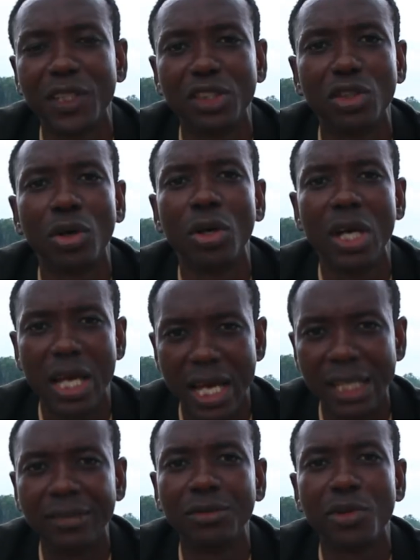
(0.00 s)
video
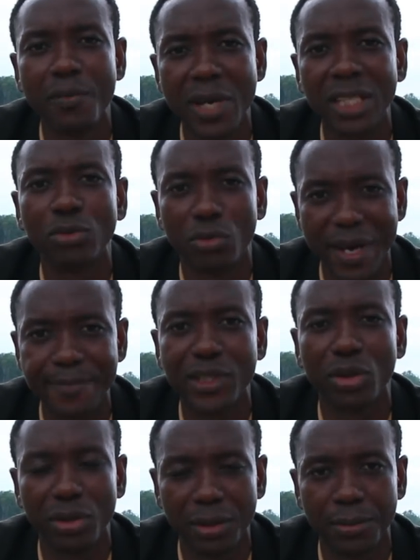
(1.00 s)
and remain
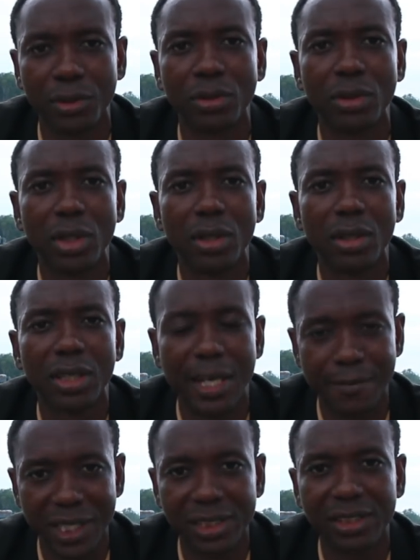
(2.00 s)
rapturable.
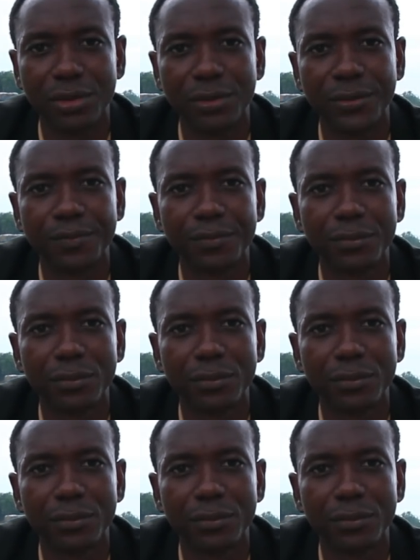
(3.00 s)
God bless you.